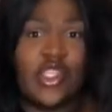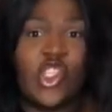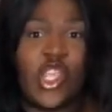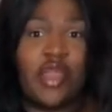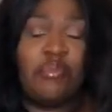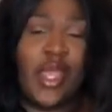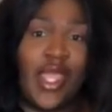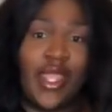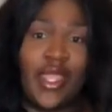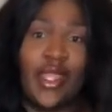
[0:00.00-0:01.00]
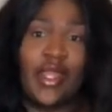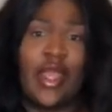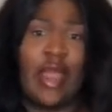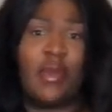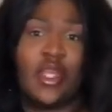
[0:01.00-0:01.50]
champagne.
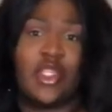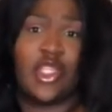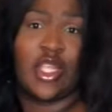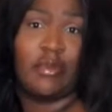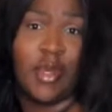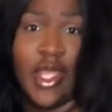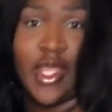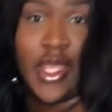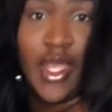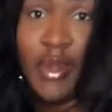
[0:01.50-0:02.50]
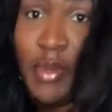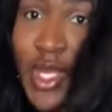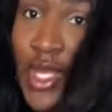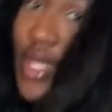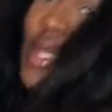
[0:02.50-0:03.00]
I'm on a champagne
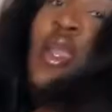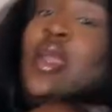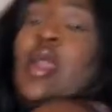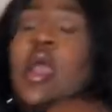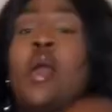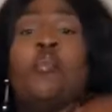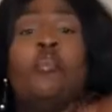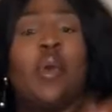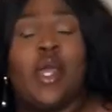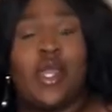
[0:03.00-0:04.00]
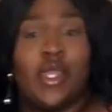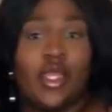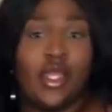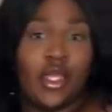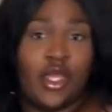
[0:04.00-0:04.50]
campaign.
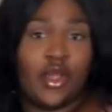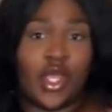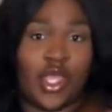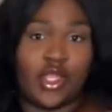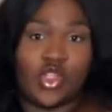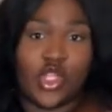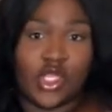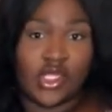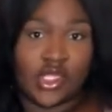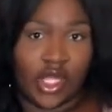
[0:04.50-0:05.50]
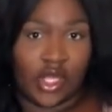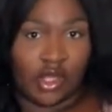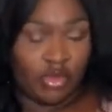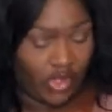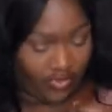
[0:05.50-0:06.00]
But okay, the dress,
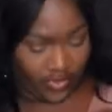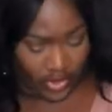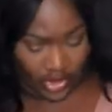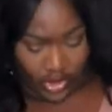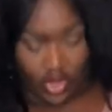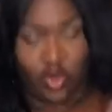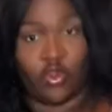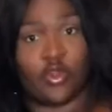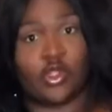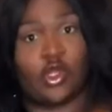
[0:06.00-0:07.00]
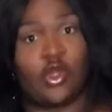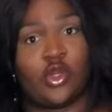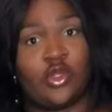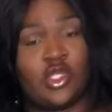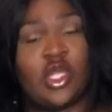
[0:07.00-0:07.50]
beautiful, rose
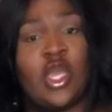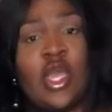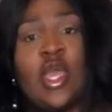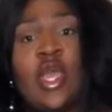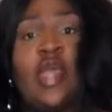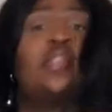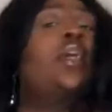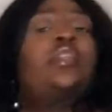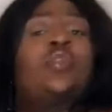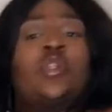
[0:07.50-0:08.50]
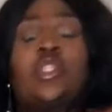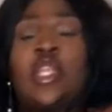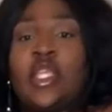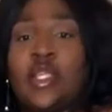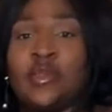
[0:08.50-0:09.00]
gold, size
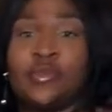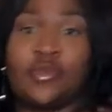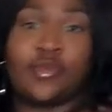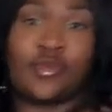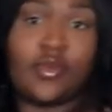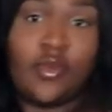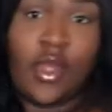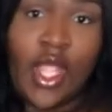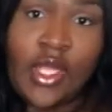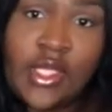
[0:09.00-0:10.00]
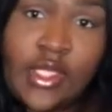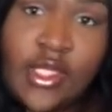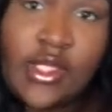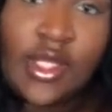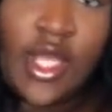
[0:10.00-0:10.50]
14. It does
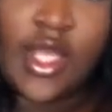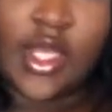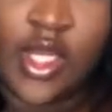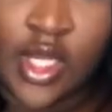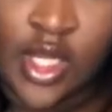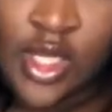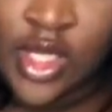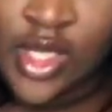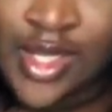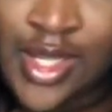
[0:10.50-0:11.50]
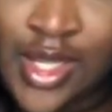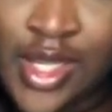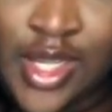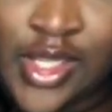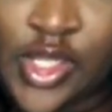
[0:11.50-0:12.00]
this like
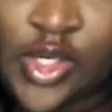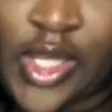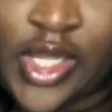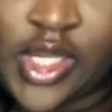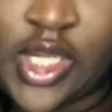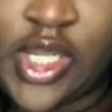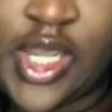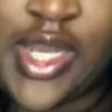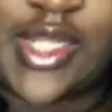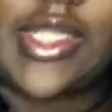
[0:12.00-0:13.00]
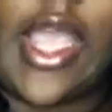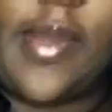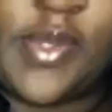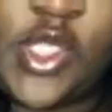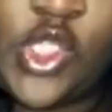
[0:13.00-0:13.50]
little, like, it attempts to